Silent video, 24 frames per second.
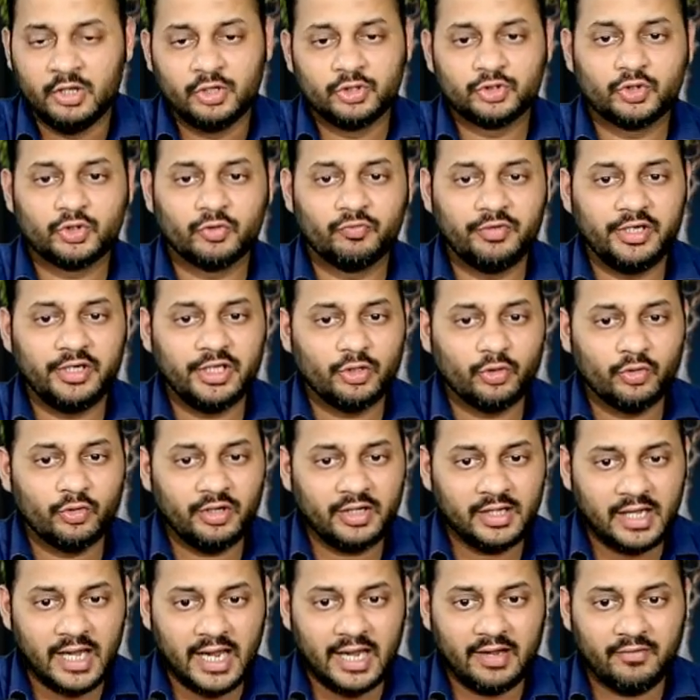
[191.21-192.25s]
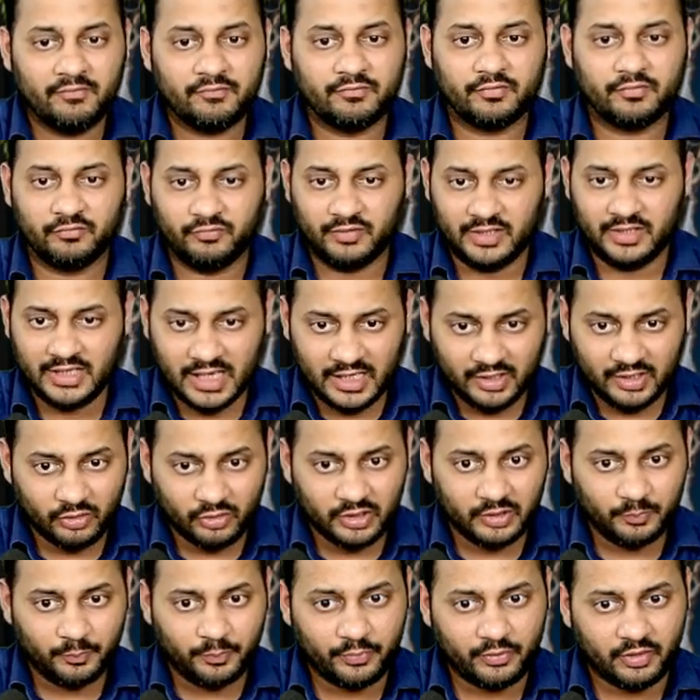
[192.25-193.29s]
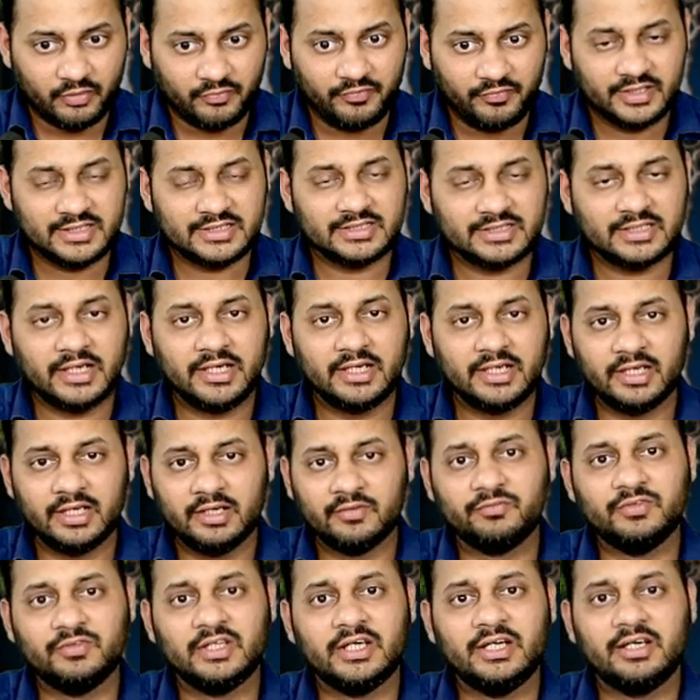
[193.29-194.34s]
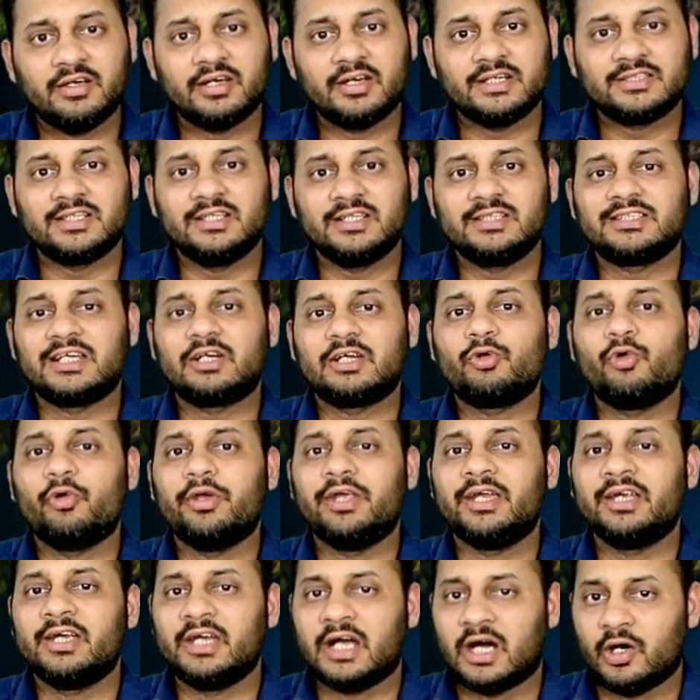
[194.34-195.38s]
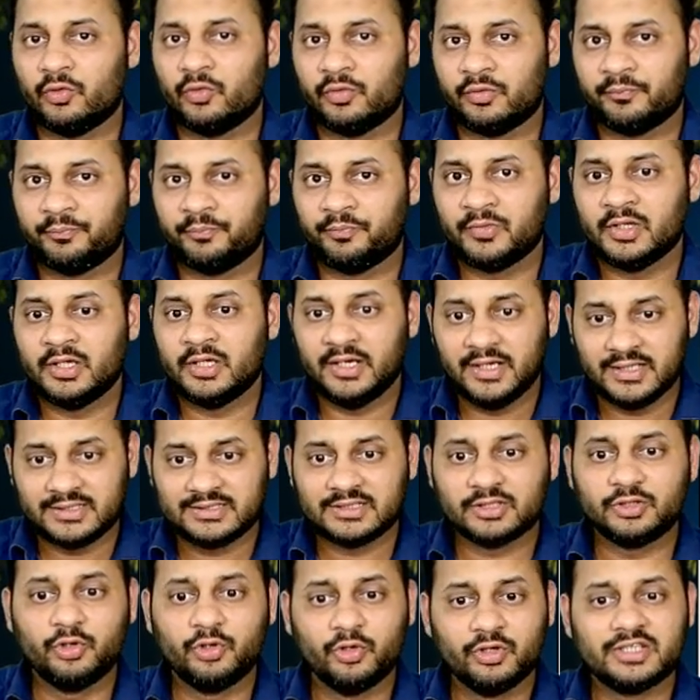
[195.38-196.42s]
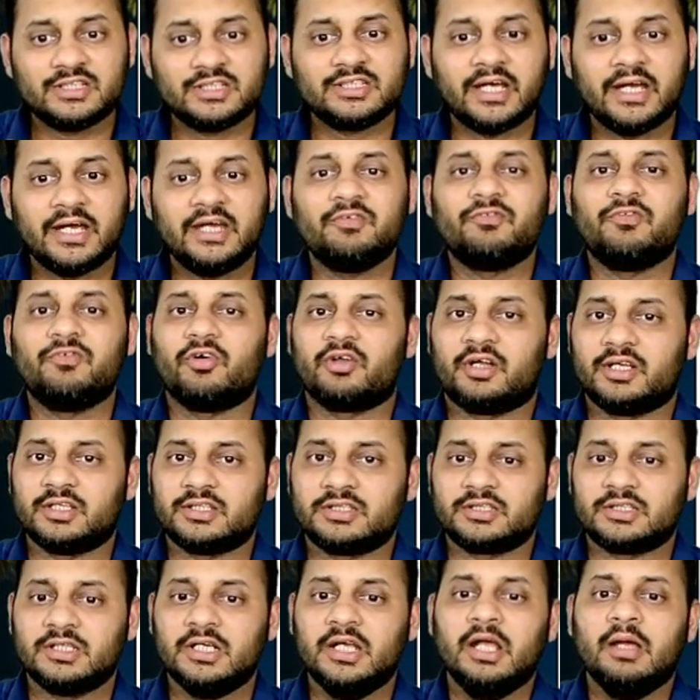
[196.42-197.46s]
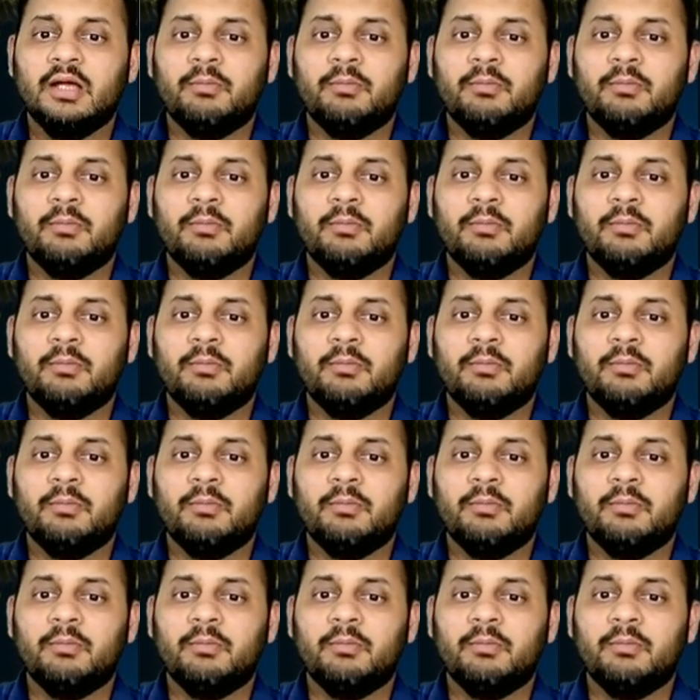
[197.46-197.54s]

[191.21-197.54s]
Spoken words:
So we are on a profit side if the interest rates are going down. It's a good side for us.